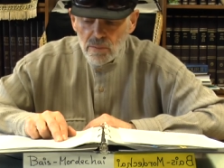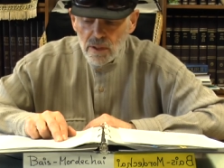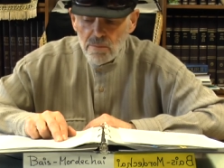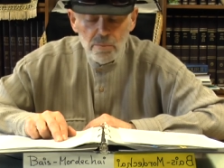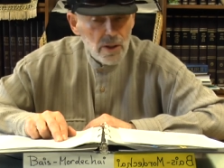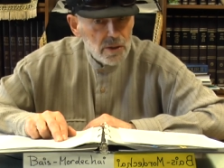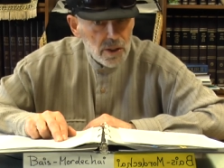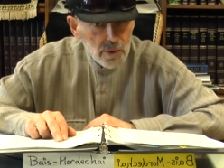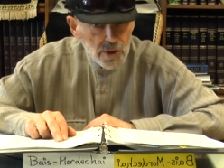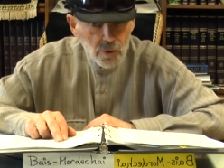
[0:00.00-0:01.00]
about
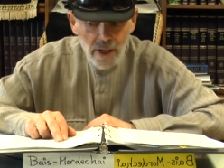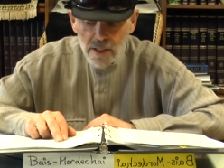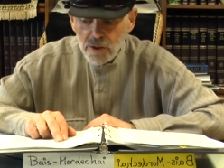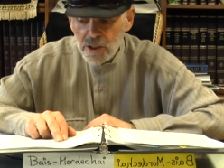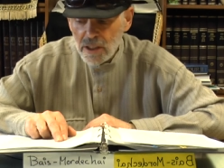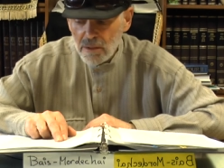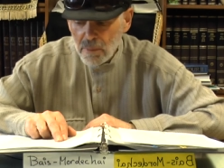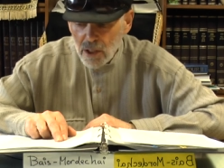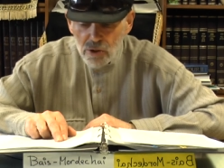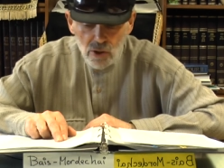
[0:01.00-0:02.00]
military strategy,
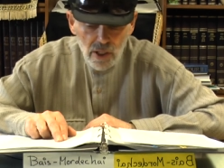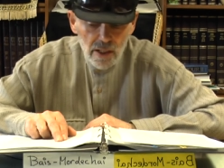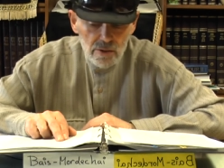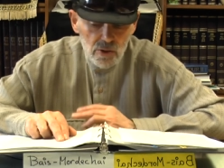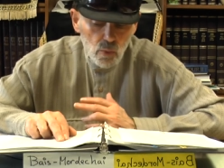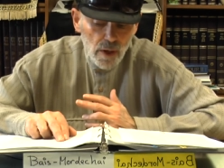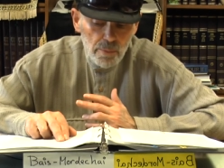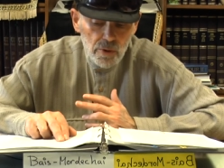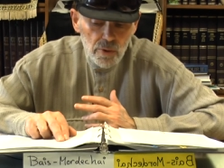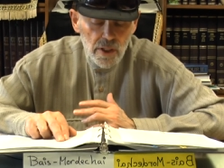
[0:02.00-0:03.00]
martial arts,
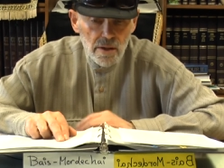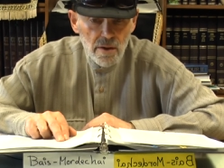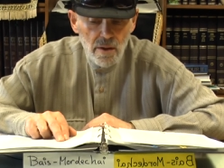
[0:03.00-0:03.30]
weaponry,